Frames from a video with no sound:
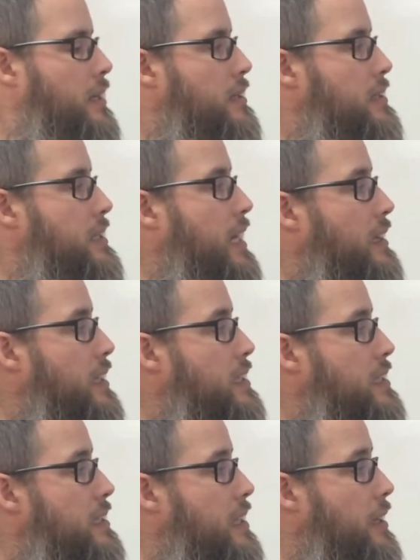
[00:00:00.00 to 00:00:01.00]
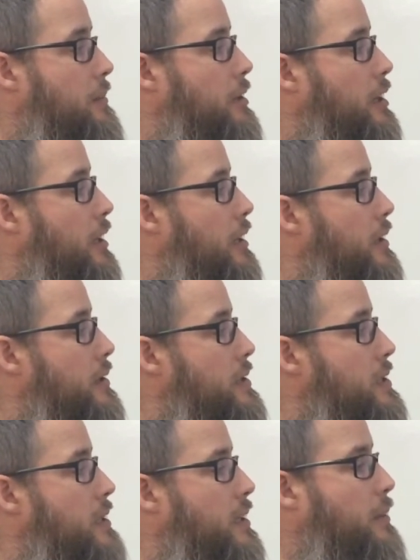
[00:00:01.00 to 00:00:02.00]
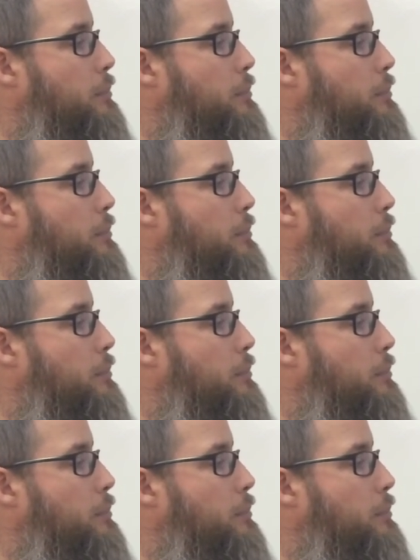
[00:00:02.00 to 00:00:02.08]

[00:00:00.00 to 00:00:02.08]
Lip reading: Sally's team learns that the